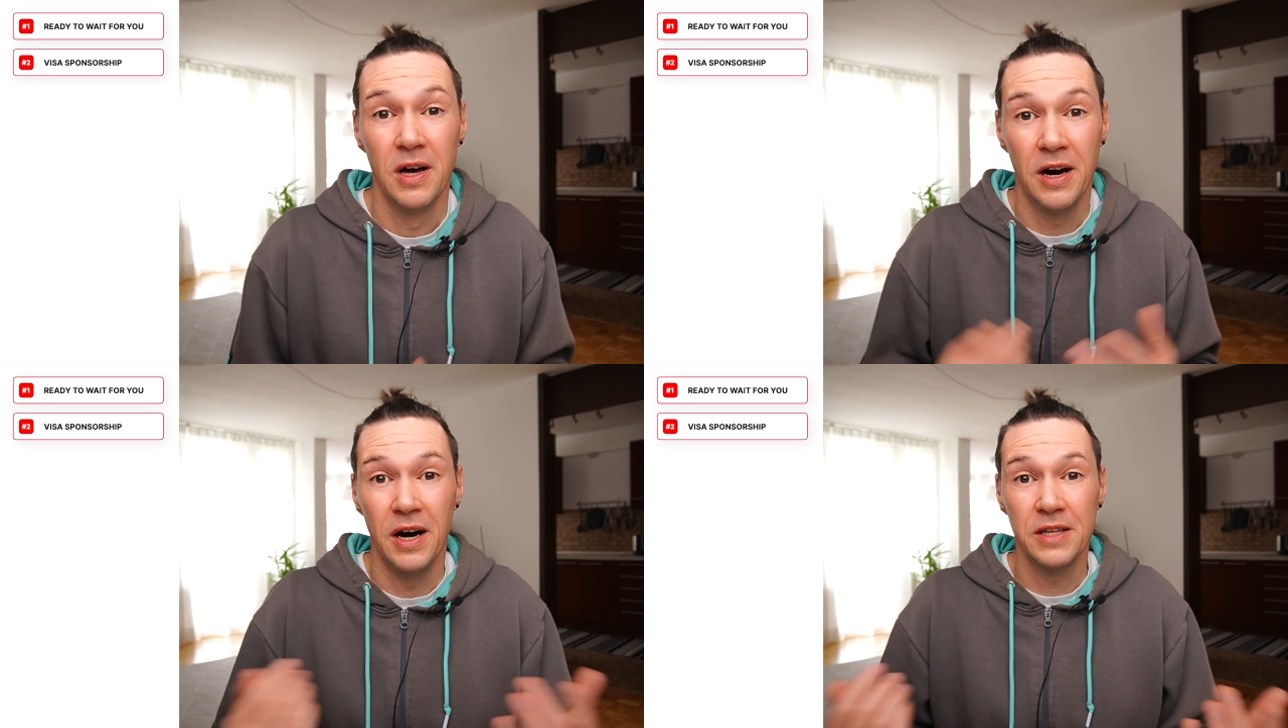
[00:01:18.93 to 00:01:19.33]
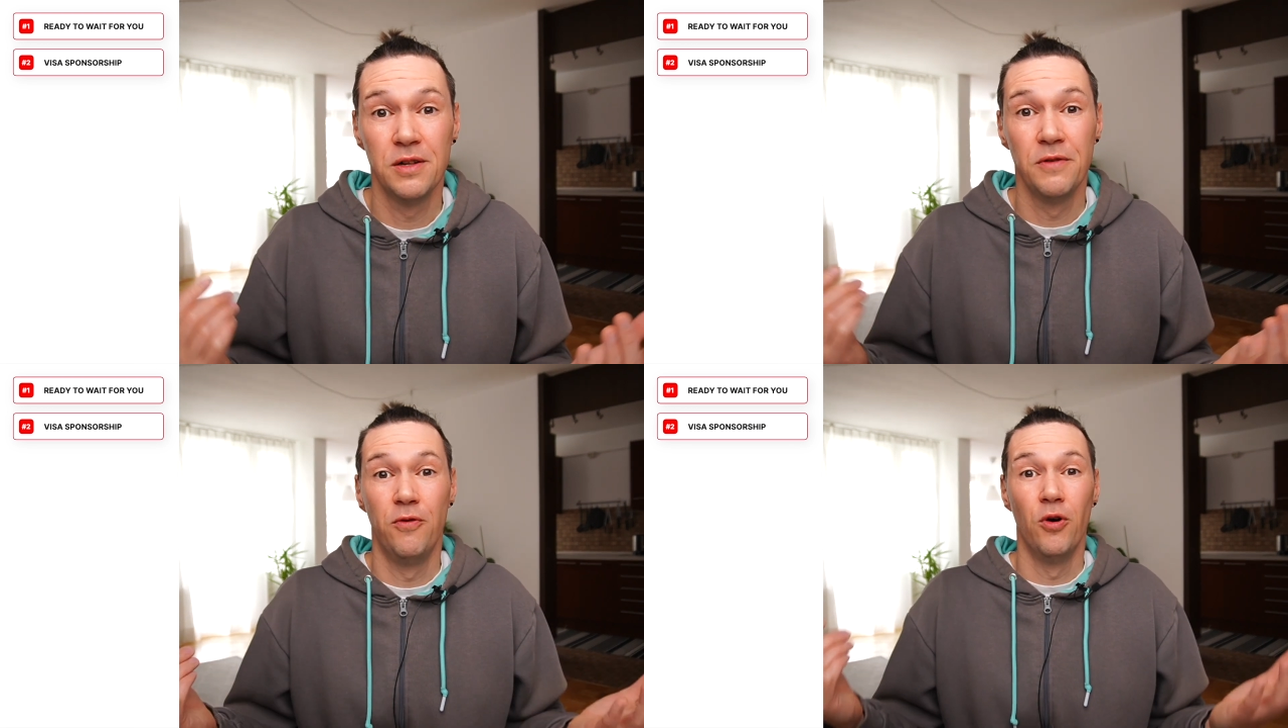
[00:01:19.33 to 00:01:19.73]

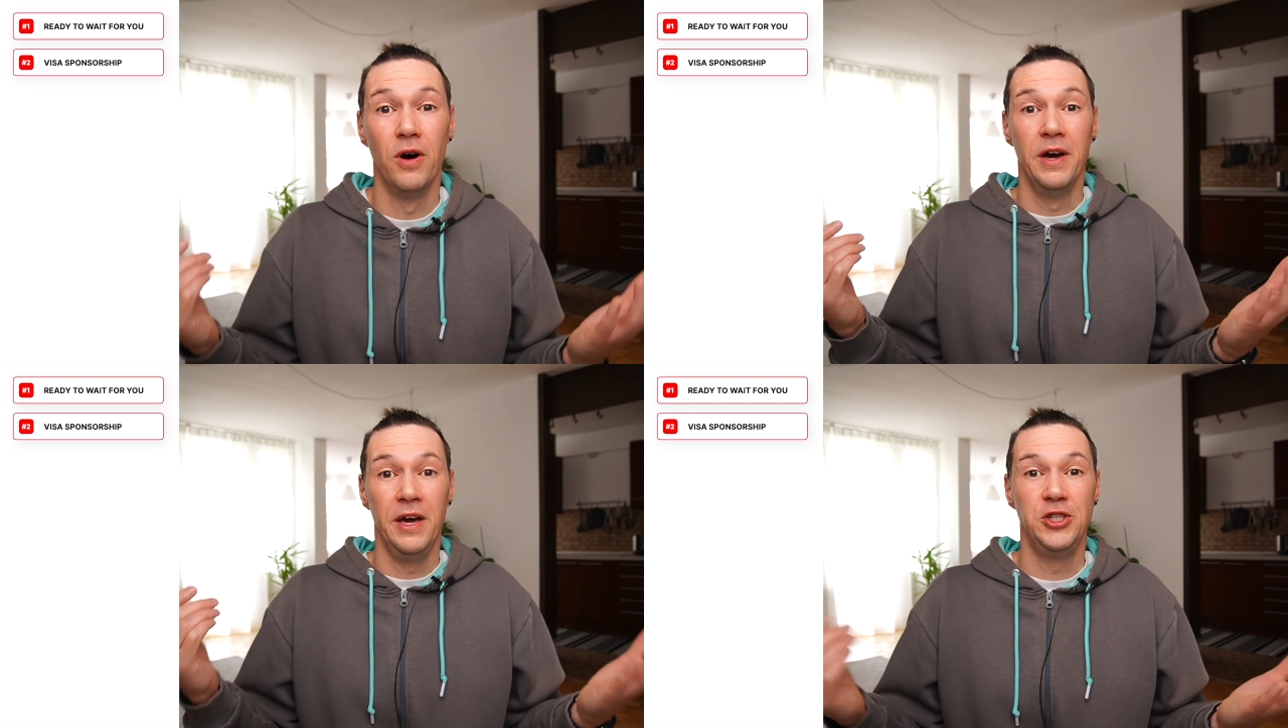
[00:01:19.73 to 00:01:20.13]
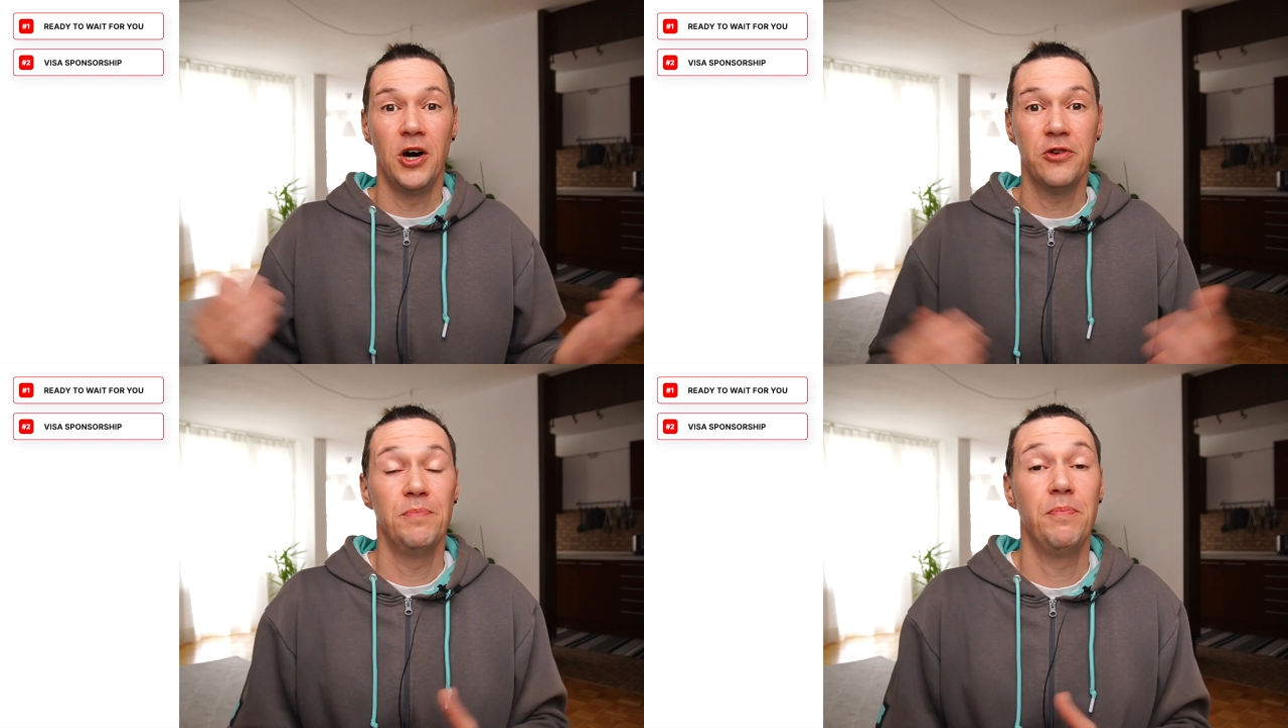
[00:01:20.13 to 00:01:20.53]
hassle for
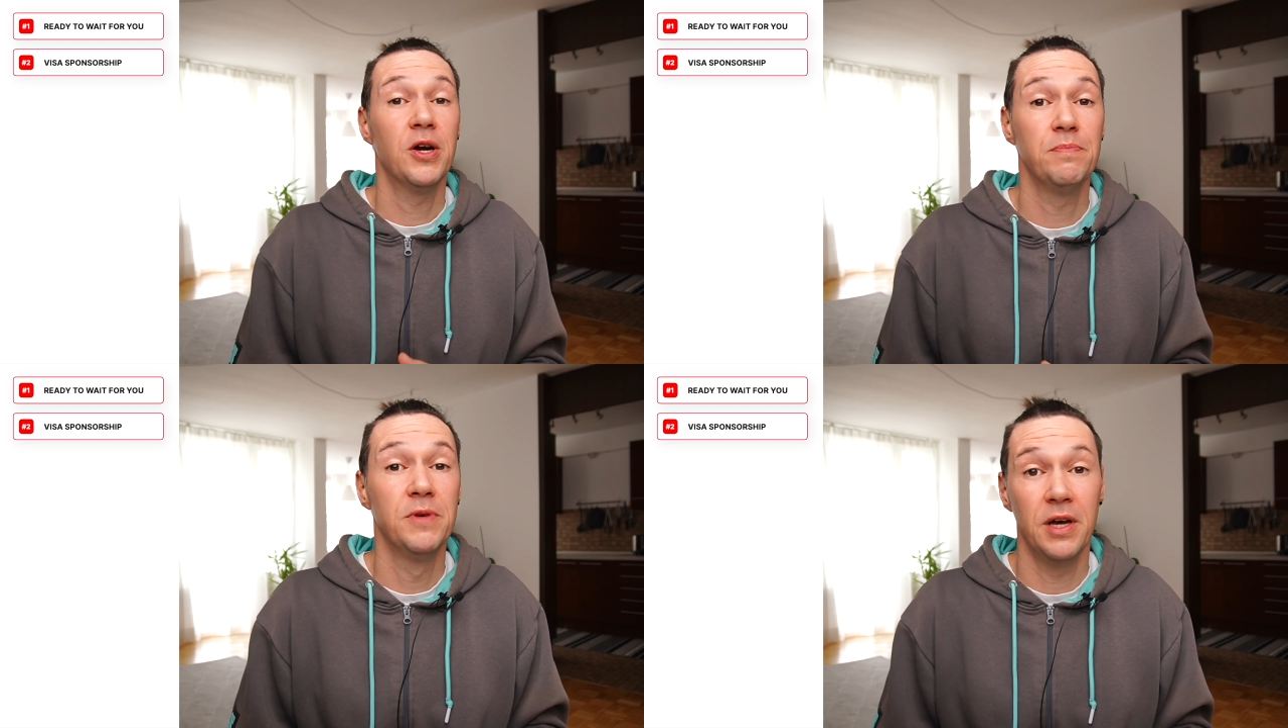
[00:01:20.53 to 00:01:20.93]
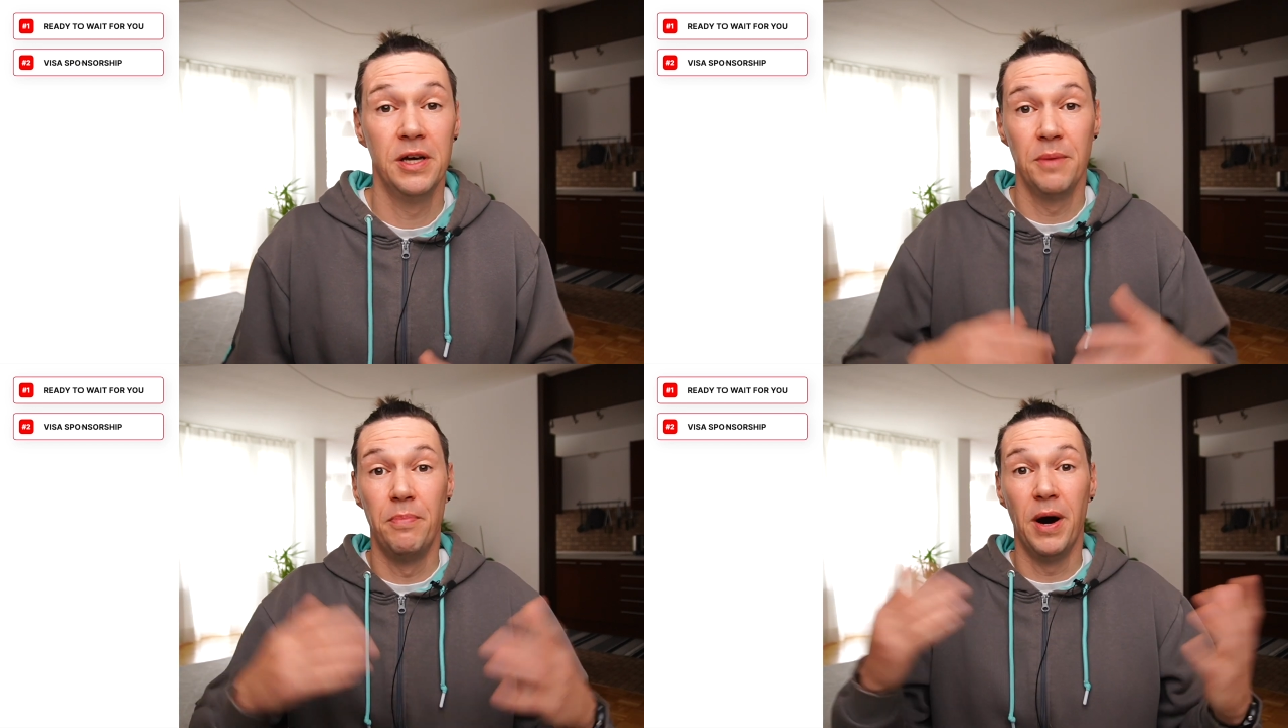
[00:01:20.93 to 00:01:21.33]
HR department
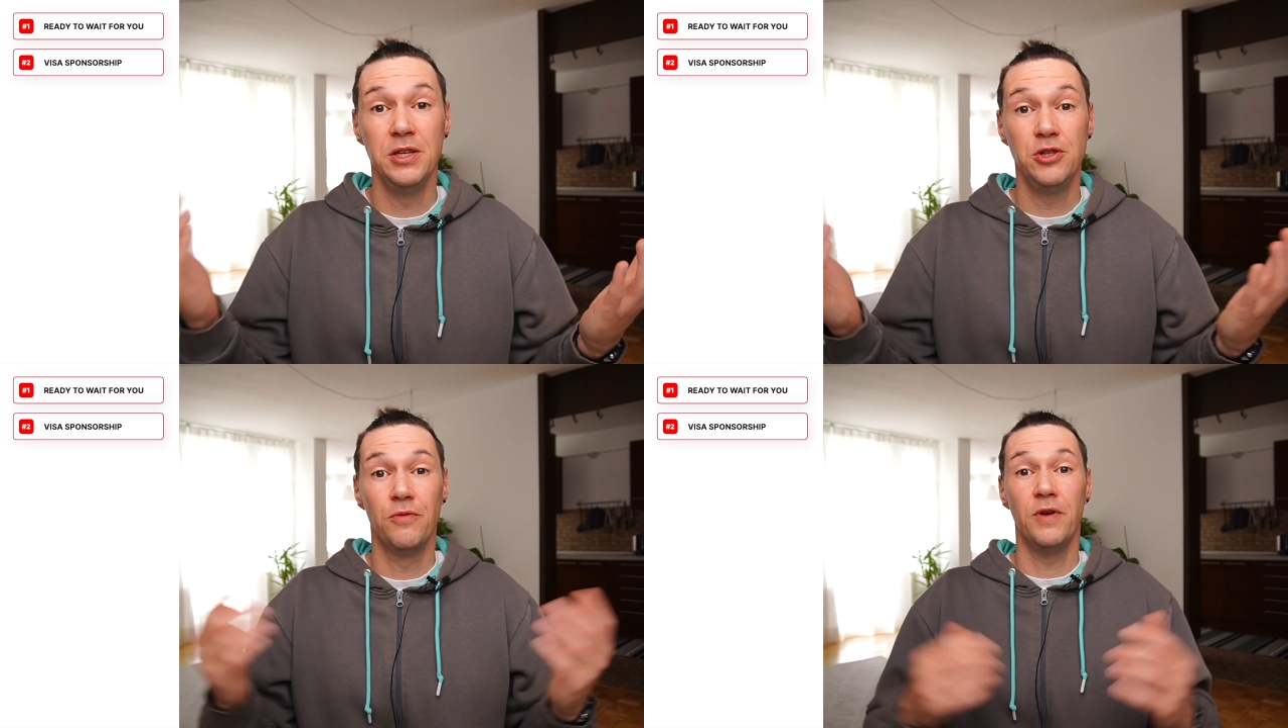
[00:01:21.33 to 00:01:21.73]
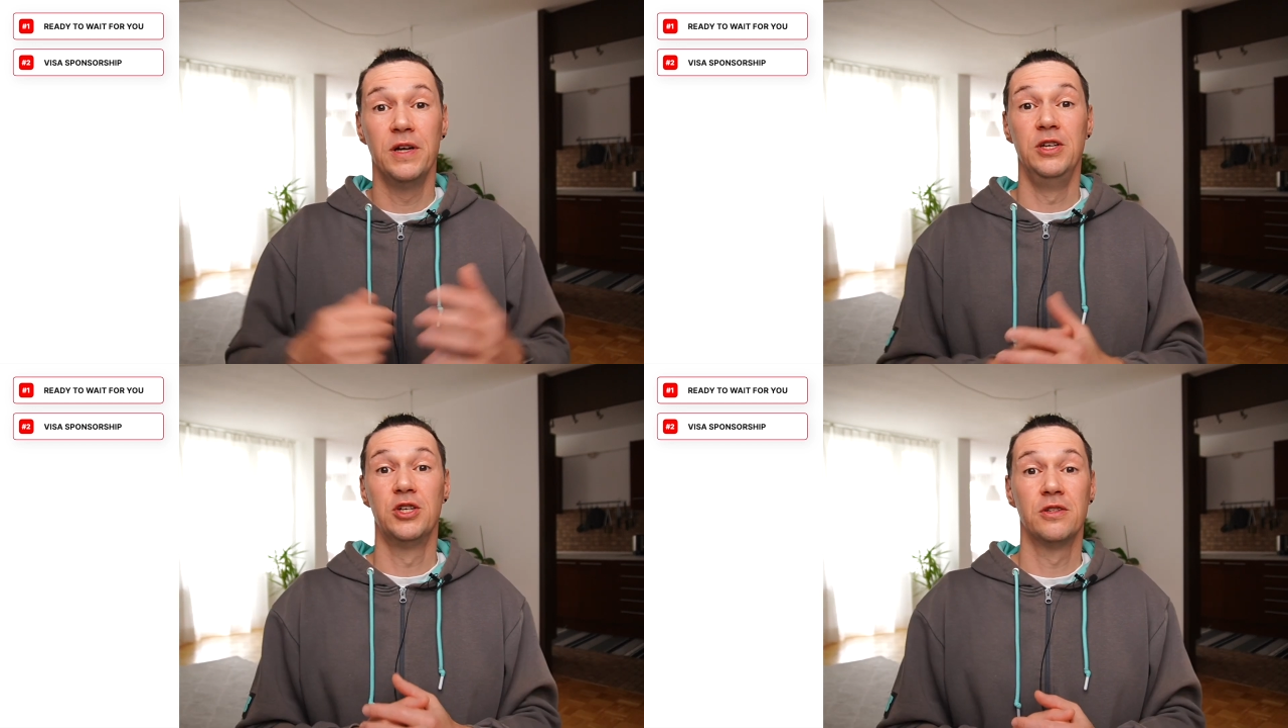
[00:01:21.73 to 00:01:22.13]
and a bunch of
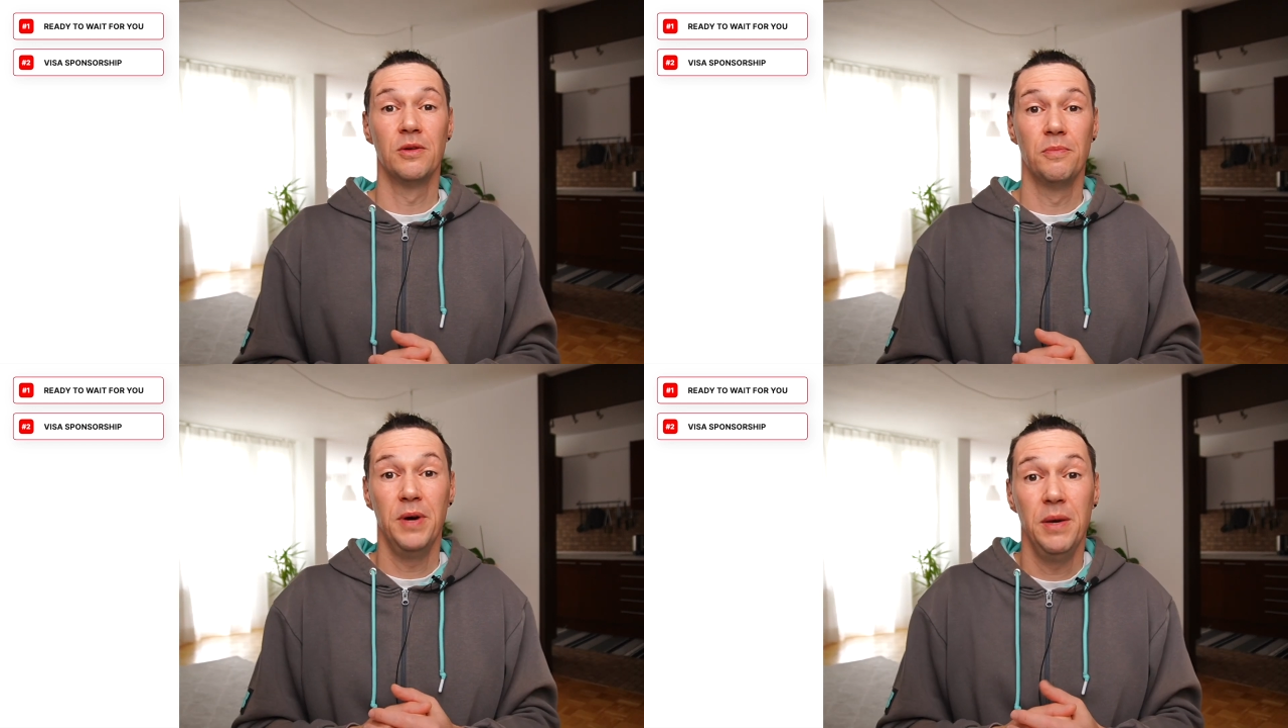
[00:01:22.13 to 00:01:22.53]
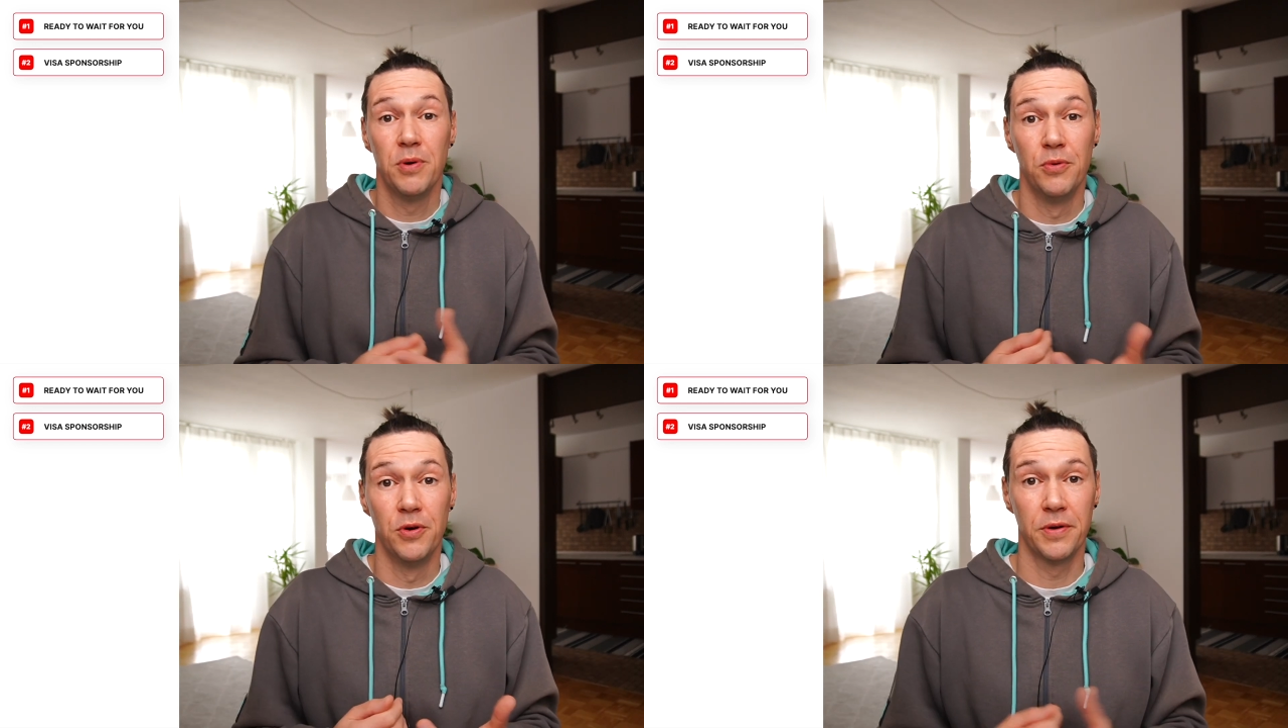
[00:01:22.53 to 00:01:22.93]
additional
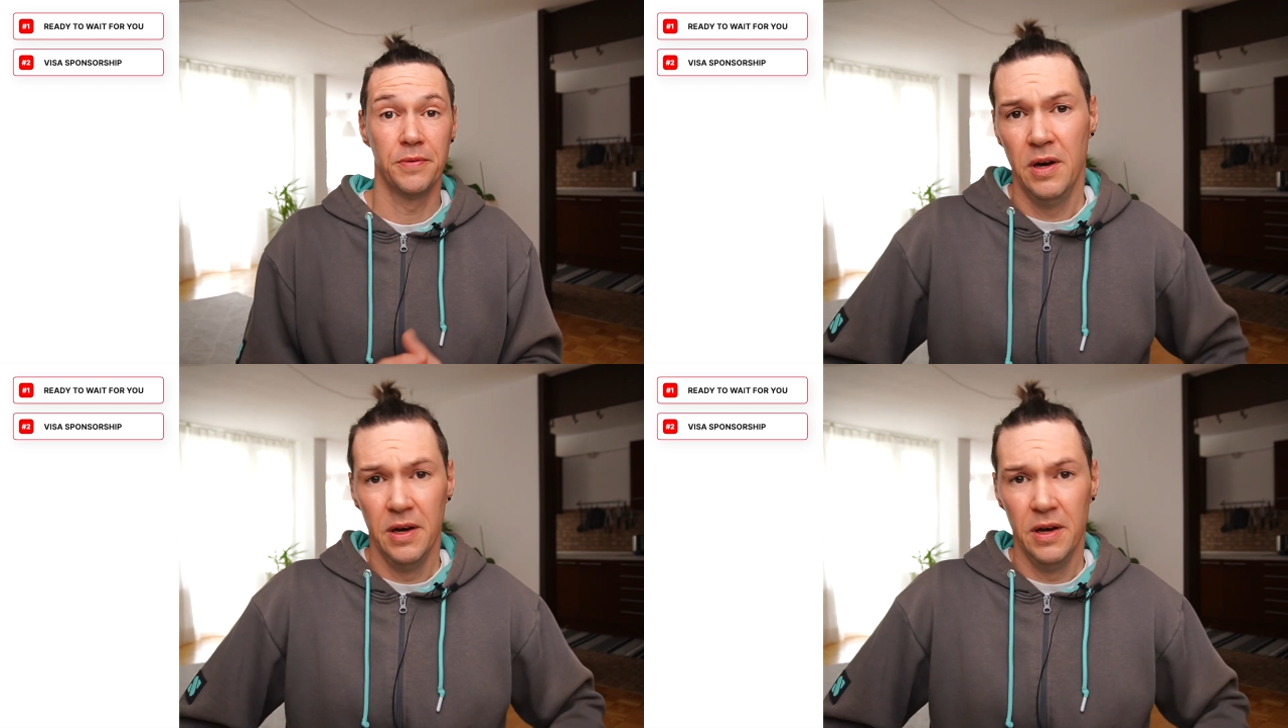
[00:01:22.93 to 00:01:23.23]
paperwork.